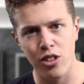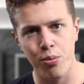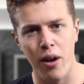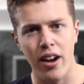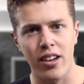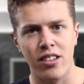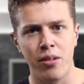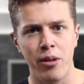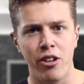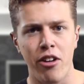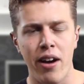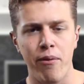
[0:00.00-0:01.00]
this product to
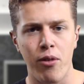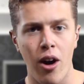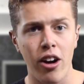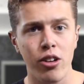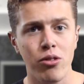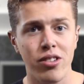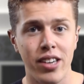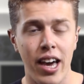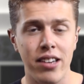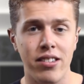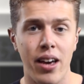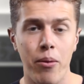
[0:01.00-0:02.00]
be great for our use
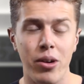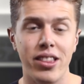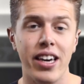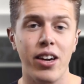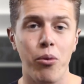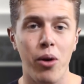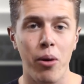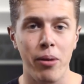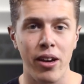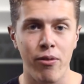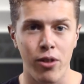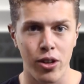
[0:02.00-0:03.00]
case, and we think it will
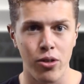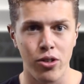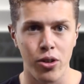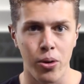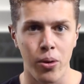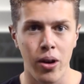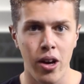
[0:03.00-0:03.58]
be for you too.